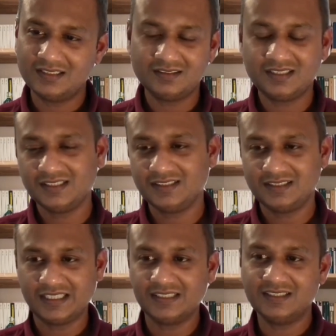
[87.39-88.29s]
So
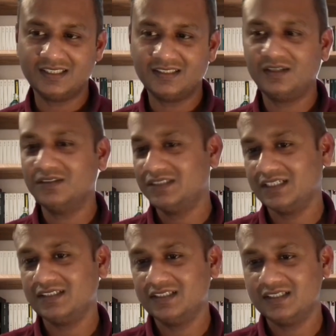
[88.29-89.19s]
technical,
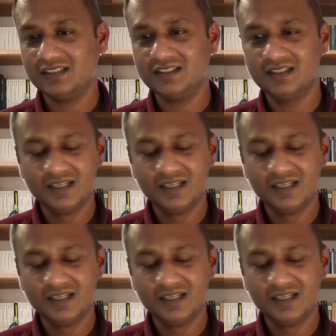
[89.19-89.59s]
non-technical,